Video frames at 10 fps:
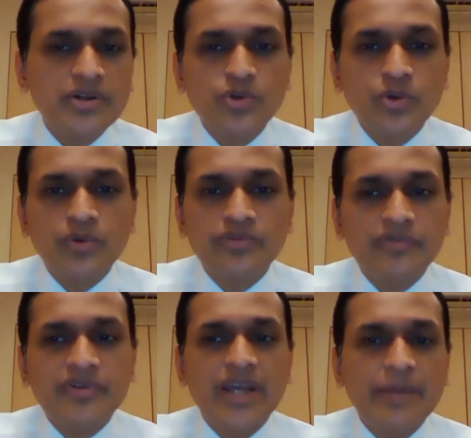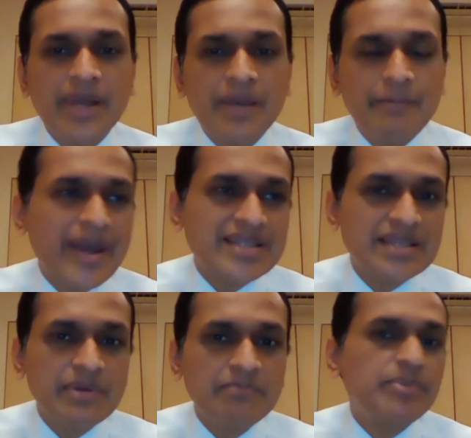to 250 ml
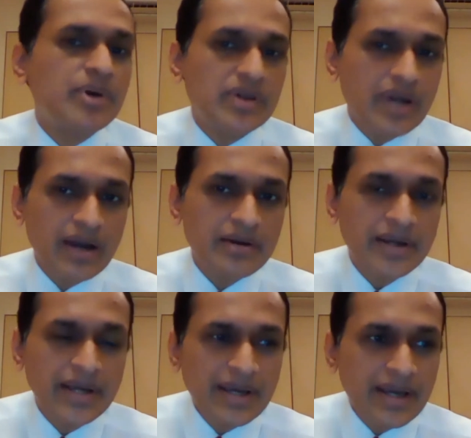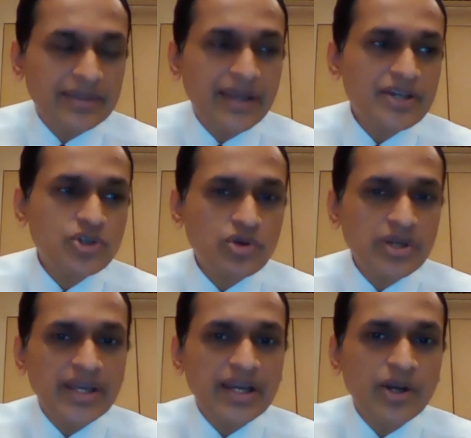maximum per hour, and that
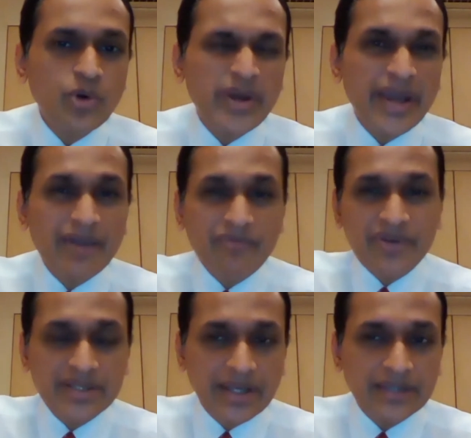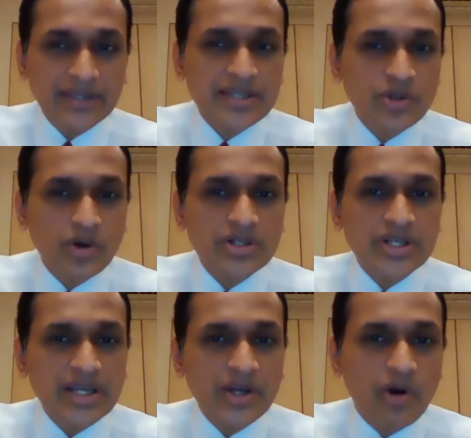should include everything. That's your
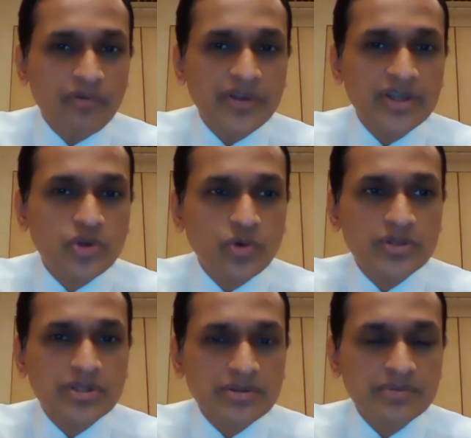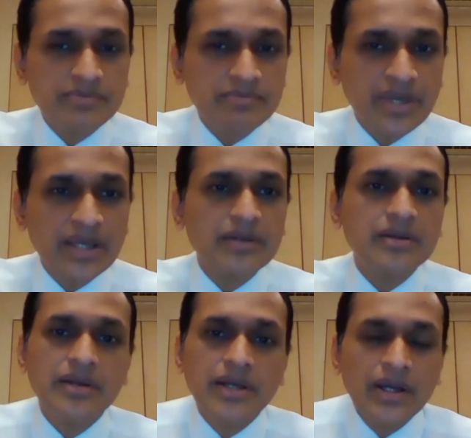tea, coffee, juice,
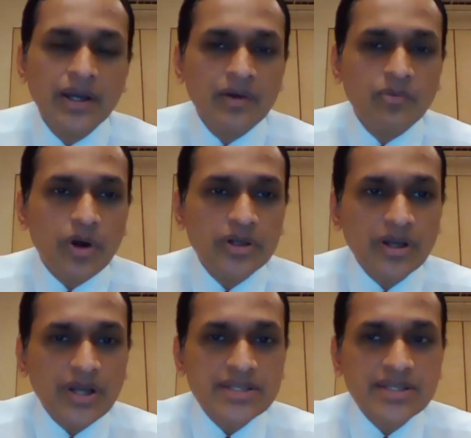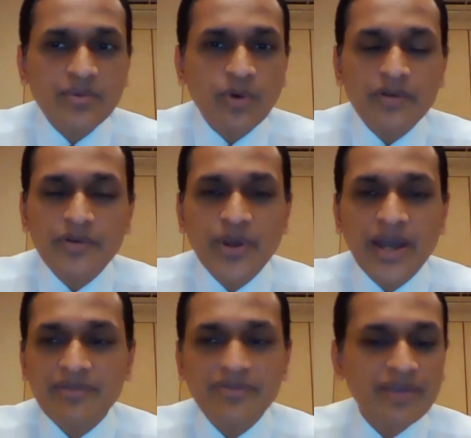milk, water, lassi, whatever you
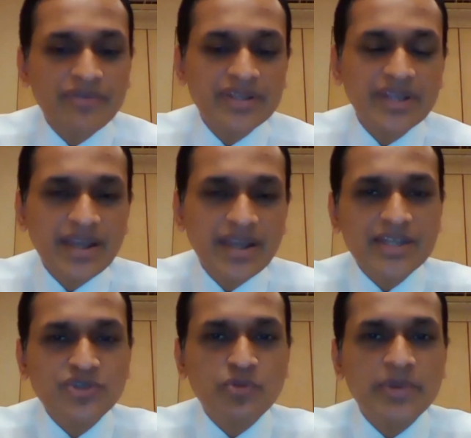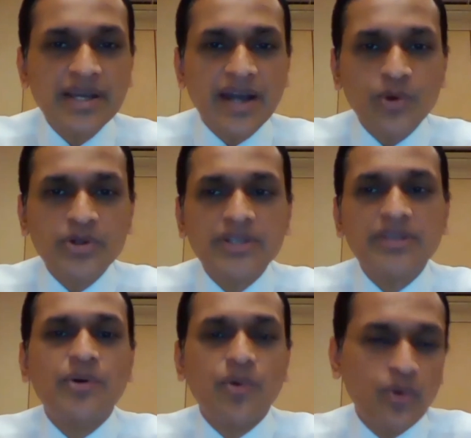have. Everything has to be
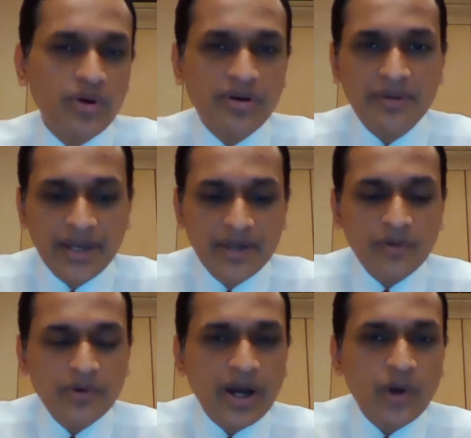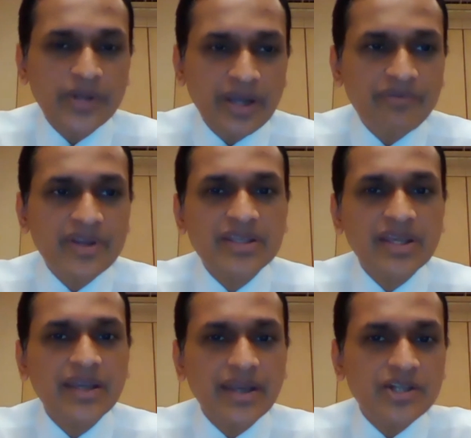counted, the whole, you have to count
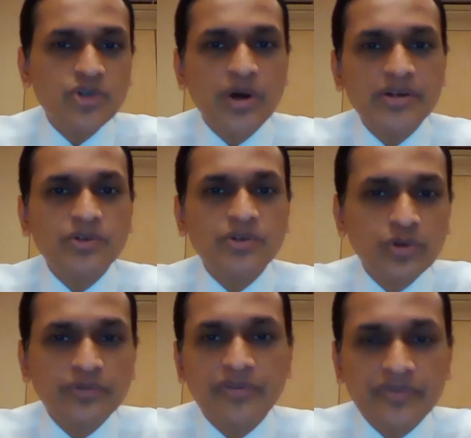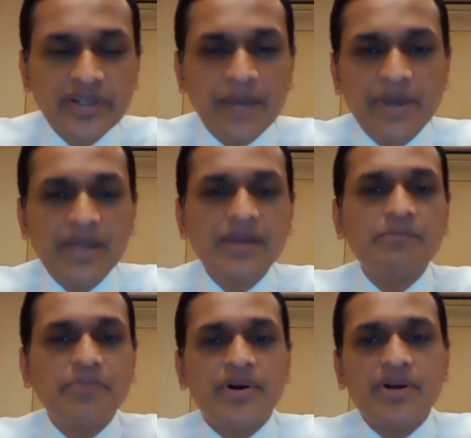everything in 200 to 250
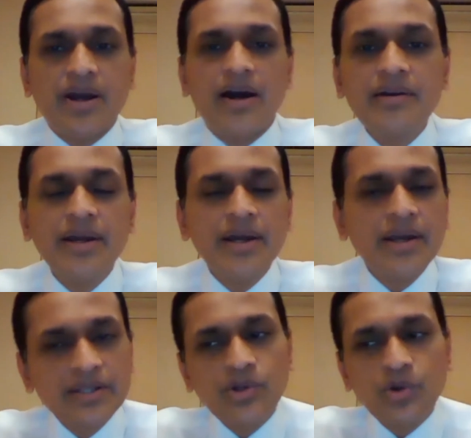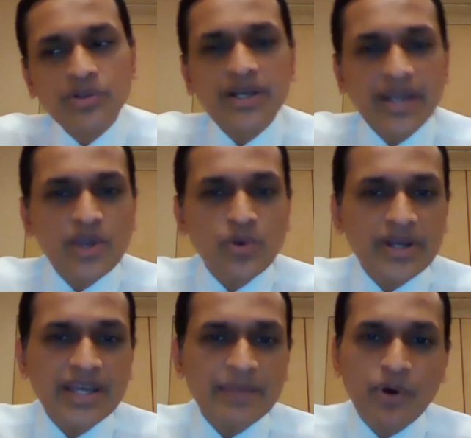ml per hour. Through the day you
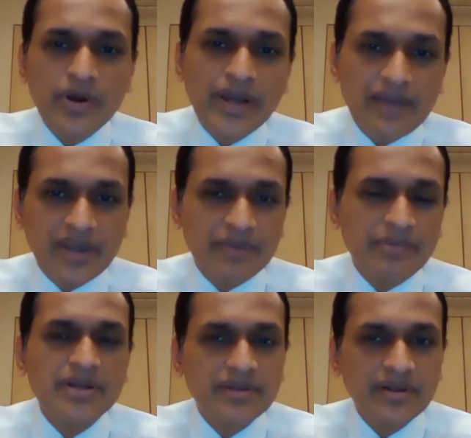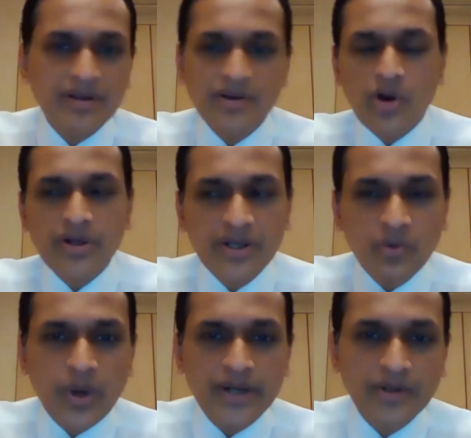can keep on having, but not
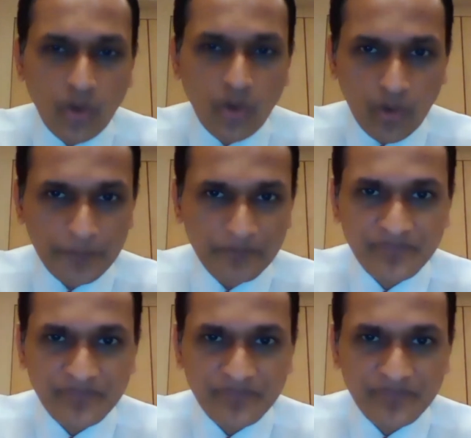at one go.